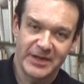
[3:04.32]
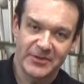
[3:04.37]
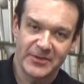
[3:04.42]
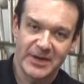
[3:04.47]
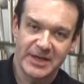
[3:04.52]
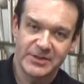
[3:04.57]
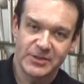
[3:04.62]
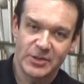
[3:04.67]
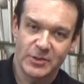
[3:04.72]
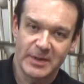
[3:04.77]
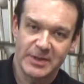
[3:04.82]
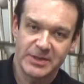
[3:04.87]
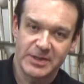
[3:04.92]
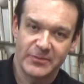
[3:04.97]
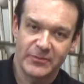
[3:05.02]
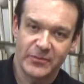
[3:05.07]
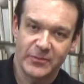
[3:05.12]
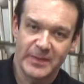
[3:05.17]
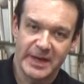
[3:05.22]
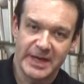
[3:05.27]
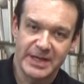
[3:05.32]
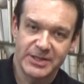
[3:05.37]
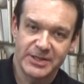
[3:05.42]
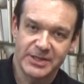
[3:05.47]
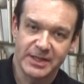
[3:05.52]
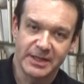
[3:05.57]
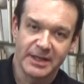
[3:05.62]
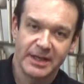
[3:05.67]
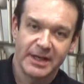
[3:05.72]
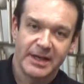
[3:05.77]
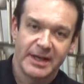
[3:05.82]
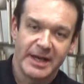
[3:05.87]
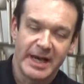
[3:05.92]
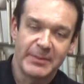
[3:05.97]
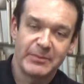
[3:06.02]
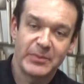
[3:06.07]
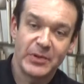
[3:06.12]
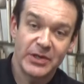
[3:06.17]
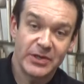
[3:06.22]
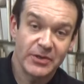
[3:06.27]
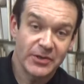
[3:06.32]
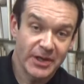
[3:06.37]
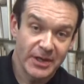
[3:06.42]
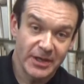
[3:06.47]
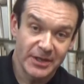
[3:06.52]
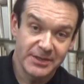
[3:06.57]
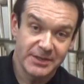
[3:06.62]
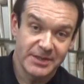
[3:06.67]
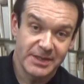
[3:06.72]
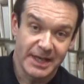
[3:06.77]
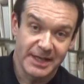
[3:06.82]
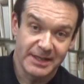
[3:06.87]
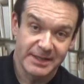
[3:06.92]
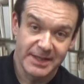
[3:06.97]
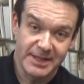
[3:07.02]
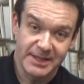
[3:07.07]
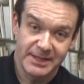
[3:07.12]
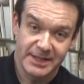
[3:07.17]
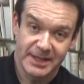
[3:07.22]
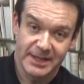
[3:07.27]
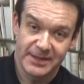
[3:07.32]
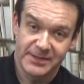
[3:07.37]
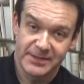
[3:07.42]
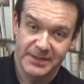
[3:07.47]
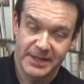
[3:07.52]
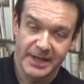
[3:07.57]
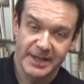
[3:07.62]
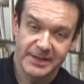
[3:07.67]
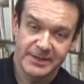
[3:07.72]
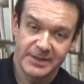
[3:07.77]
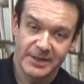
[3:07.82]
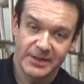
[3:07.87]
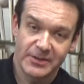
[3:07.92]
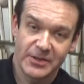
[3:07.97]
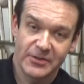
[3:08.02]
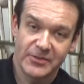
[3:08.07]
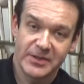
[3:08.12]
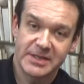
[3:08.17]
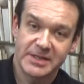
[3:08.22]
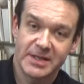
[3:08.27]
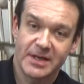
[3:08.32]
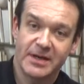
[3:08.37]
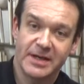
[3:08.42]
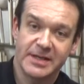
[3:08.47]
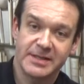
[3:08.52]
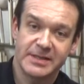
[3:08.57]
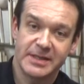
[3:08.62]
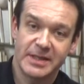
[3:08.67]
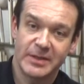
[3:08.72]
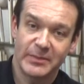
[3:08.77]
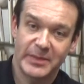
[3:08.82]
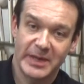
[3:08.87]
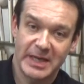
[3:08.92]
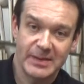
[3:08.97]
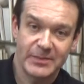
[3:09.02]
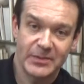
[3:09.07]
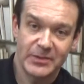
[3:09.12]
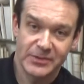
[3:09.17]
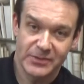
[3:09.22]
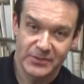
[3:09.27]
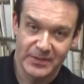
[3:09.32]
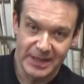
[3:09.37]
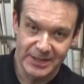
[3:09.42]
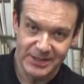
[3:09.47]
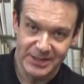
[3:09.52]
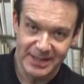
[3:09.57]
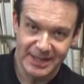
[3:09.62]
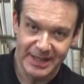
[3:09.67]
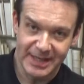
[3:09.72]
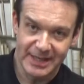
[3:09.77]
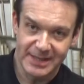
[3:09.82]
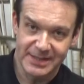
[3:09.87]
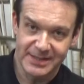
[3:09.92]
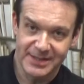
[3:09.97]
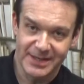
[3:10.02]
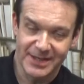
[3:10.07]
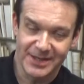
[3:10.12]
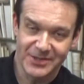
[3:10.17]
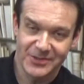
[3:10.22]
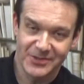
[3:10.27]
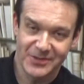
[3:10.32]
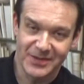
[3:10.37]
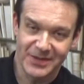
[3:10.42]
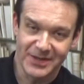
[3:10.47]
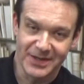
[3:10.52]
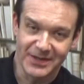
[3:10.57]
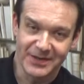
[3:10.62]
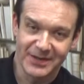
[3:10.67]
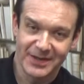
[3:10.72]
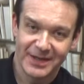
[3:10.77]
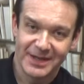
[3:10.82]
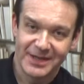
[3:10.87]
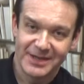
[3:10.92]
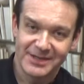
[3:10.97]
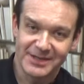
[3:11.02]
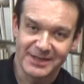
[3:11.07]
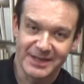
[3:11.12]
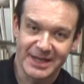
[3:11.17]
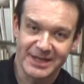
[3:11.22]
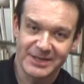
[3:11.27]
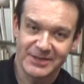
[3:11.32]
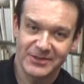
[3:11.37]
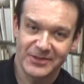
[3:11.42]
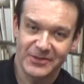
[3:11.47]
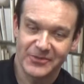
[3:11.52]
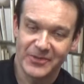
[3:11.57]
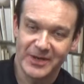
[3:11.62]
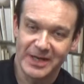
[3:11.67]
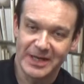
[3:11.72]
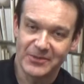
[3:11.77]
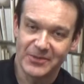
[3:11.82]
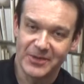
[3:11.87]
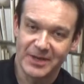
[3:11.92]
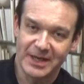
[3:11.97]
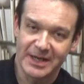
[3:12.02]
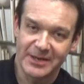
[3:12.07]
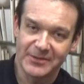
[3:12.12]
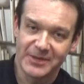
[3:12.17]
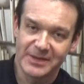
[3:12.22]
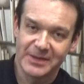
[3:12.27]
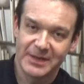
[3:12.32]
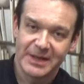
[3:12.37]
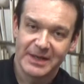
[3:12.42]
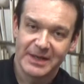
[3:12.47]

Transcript: away too much information. And put your contact details there, so you're enticing people to actually get in touch with you. So that's sort of really what I would